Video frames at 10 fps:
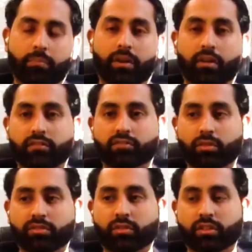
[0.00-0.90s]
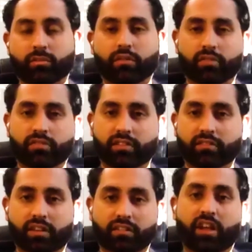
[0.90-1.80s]
But it's one of those
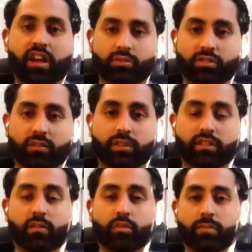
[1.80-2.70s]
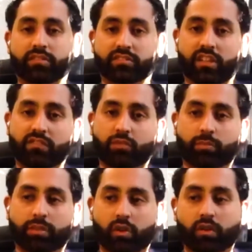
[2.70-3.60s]
things that it's hard to tell whether that would have been
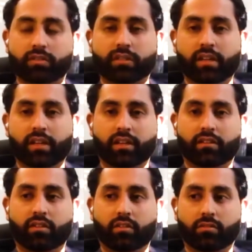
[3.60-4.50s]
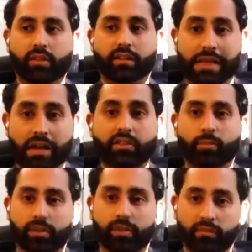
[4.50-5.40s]
successful, because now
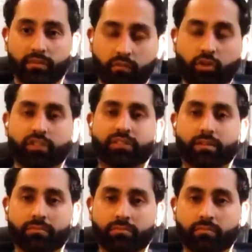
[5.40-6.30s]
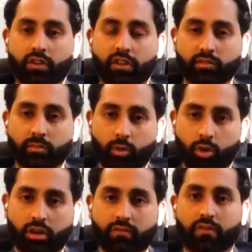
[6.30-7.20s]
that we've got some runs on
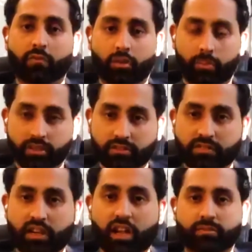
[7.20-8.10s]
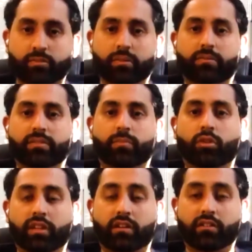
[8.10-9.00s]
the board, we've got a bunch of startups that we help
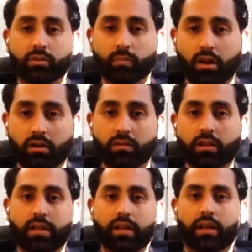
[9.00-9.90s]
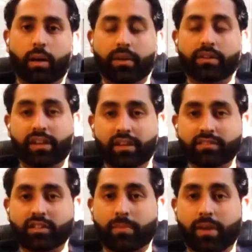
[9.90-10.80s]
support that are doing well. It's
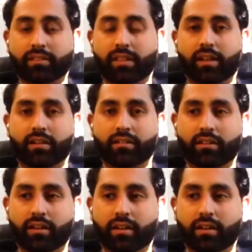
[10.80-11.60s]
easier to make that